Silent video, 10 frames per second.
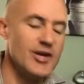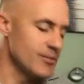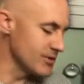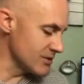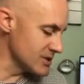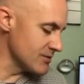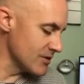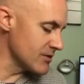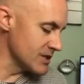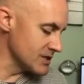But there's some other
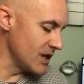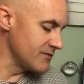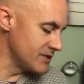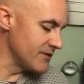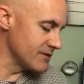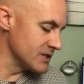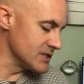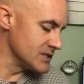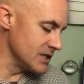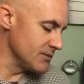things that I've definitely
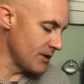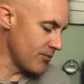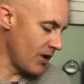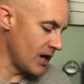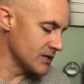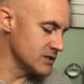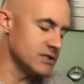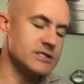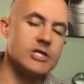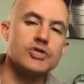seen in my practice.
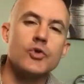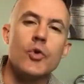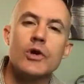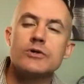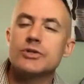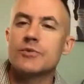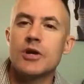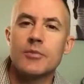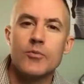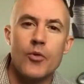Essential oils are
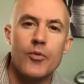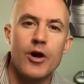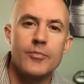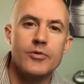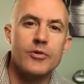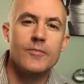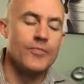becoming more popular.